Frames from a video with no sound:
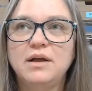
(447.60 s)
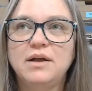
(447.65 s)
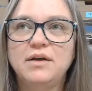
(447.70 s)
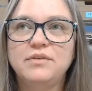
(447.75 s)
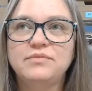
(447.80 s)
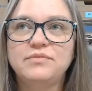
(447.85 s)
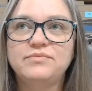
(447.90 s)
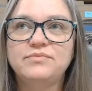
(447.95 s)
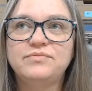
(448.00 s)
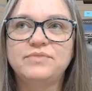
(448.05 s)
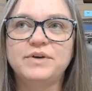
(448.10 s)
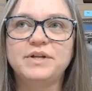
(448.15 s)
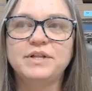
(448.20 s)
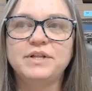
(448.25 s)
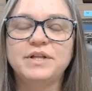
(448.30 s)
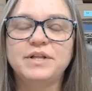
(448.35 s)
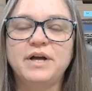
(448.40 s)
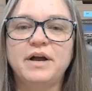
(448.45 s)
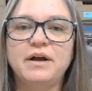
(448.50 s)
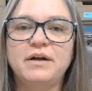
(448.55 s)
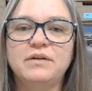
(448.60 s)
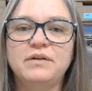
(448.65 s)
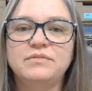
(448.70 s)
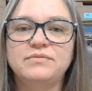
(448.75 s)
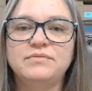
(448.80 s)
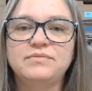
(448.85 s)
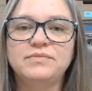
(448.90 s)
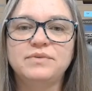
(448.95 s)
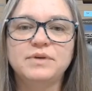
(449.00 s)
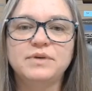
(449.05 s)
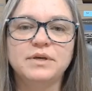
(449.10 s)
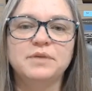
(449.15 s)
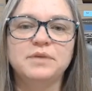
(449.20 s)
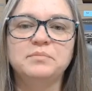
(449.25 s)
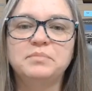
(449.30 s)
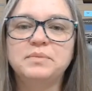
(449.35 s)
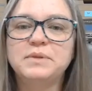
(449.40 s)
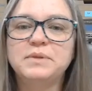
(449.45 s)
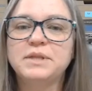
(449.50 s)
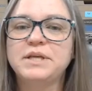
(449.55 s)
full of
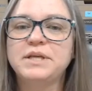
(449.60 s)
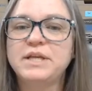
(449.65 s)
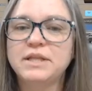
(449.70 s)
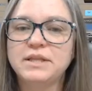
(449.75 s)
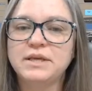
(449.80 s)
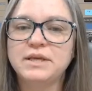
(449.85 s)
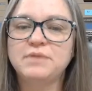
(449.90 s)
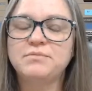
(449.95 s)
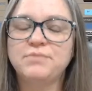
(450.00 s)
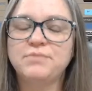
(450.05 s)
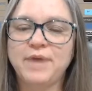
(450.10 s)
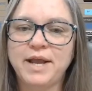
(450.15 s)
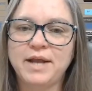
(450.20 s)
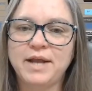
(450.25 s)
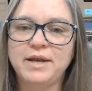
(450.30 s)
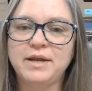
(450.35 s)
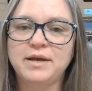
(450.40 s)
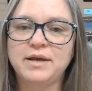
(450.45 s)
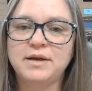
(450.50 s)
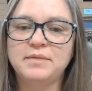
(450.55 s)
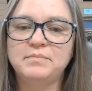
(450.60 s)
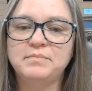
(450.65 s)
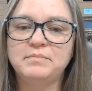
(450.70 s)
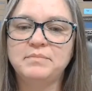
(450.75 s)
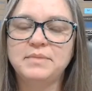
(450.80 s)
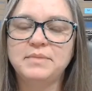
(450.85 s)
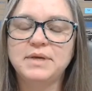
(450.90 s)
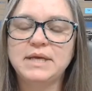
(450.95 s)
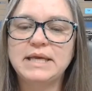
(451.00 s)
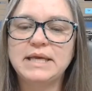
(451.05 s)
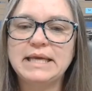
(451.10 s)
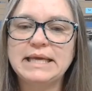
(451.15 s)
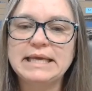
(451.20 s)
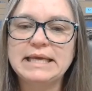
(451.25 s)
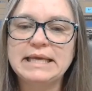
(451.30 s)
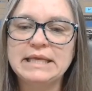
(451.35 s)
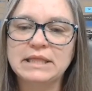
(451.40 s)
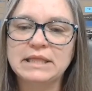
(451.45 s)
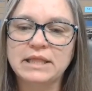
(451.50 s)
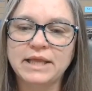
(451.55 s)
completely random
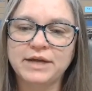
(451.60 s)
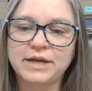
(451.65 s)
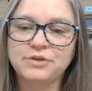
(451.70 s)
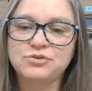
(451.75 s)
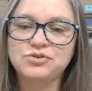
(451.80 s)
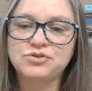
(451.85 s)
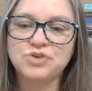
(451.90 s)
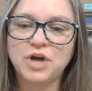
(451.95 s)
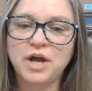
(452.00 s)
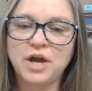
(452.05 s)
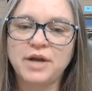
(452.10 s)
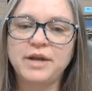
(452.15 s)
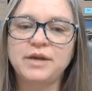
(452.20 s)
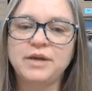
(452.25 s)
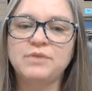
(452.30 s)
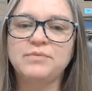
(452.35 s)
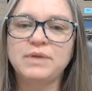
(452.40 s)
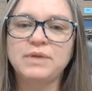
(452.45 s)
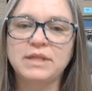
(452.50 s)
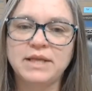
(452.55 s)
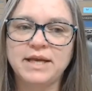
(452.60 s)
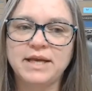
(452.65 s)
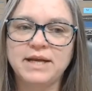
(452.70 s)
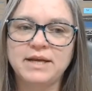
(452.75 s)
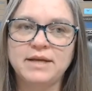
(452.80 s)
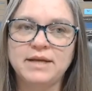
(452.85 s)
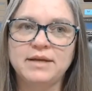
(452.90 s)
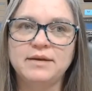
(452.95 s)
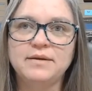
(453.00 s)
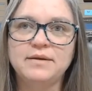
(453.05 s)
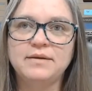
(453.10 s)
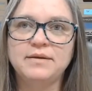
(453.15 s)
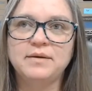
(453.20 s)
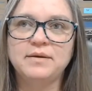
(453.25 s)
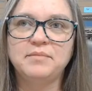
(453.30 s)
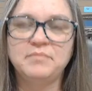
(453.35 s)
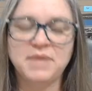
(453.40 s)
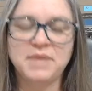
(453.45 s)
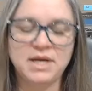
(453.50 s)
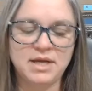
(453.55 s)
electronic related,
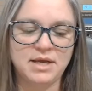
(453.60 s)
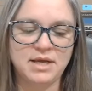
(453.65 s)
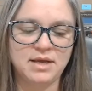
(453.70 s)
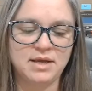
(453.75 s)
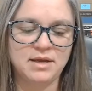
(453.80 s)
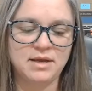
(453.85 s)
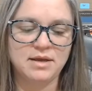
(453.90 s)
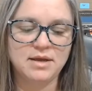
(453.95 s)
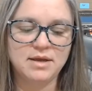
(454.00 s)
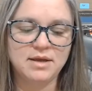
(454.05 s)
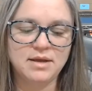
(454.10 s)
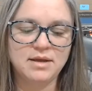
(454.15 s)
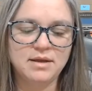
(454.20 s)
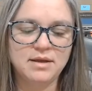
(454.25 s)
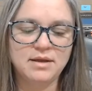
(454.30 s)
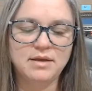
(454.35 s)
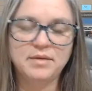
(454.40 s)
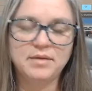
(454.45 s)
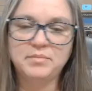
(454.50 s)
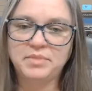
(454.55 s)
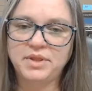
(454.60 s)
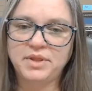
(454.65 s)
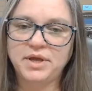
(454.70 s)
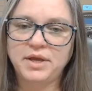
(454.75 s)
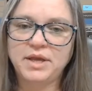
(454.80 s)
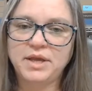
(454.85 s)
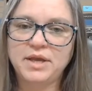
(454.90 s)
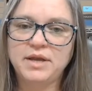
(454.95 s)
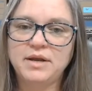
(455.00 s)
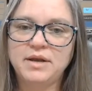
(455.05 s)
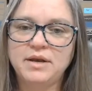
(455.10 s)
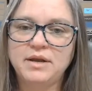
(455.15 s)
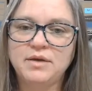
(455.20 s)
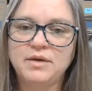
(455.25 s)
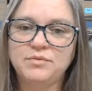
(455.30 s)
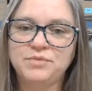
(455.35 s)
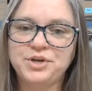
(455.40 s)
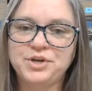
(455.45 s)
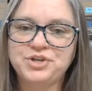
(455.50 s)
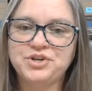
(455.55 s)
meaning plug-in,
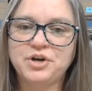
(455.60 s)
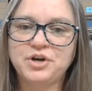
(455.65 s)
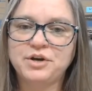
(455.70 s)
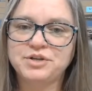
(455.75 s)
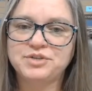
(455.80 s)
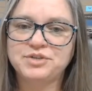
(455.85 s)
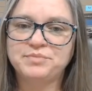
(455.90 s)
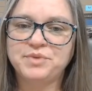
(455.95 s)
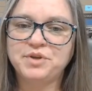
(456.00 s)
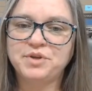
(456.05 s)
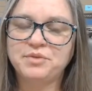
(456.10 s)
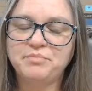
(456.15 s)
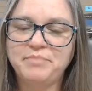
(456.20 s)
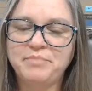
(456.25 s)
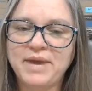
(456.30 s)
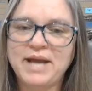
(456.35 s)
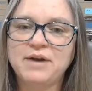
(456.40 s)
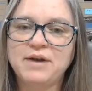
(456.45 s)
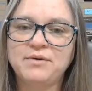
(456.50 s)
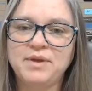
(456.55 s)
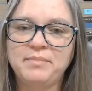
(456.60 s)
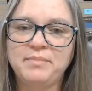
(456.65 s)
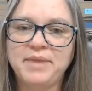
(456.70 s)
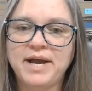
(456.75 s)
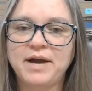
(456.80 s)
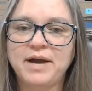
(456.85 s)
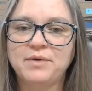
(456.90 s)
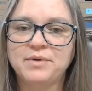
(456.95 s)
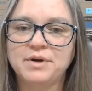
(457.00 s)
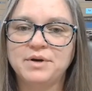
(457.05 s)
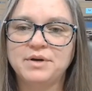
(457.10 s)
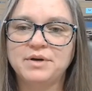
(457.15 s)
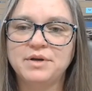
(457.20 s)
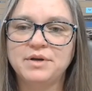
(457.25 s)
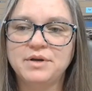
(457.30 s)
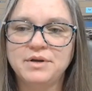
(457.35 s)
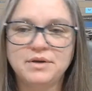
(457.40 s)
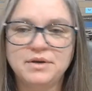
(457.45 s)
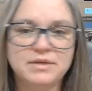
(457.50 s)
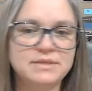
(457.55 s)
rechargeable, battery powered,
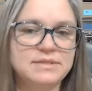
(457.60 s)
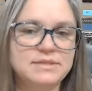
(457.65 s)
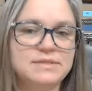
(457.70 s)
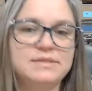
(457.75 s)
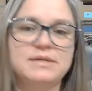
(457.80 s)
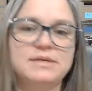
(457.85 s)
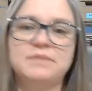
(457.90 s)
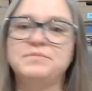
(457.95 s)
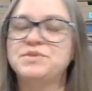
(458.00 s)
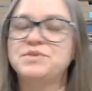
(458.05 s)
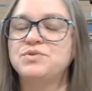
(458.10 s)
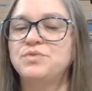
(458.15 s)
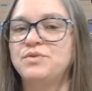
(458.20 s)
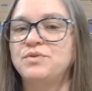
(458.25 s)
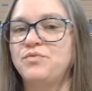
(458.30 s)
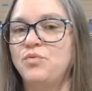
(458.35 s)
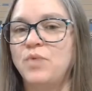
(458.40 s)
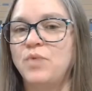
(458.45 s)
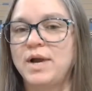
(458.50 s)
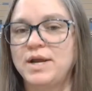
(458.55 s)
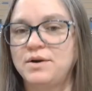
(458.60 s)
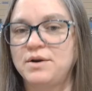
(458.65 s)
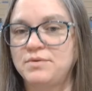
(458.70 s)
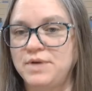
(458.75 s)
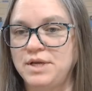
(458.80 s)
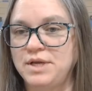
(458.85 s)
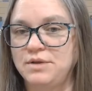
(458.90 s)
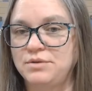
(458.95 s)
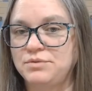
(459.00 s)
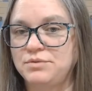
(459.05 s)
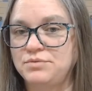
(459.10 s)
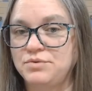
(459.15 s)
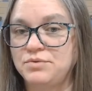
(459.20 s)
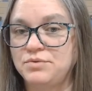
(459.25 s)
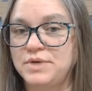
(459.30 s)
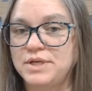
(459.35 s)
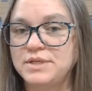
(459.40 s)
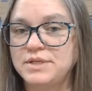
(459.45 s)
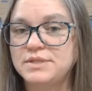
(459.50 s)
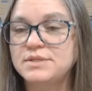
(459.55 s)
some sort of wiring through
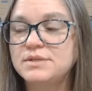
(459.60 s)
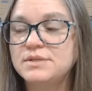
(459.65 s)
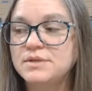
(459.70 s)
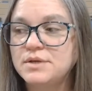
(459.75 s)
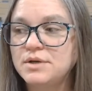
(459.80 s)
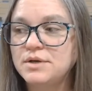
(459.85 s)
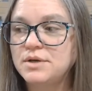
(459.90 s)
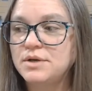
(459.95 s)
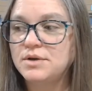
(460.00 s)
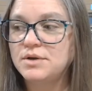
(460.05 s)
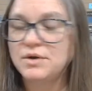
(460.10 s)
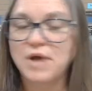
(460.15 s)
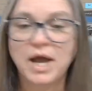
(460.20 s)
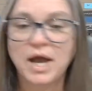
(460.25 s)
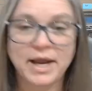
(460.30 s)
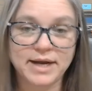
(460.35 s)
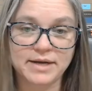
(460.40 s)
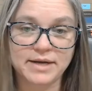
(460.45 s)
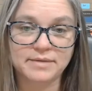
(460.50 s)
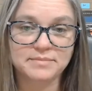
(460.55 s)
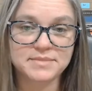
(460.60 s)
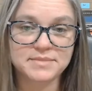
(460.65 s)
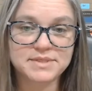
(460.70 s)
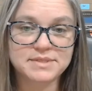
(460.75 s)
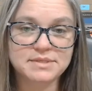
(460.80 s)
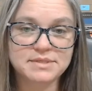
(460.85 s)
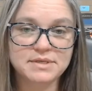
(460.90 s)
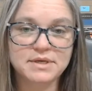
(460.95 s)
it items.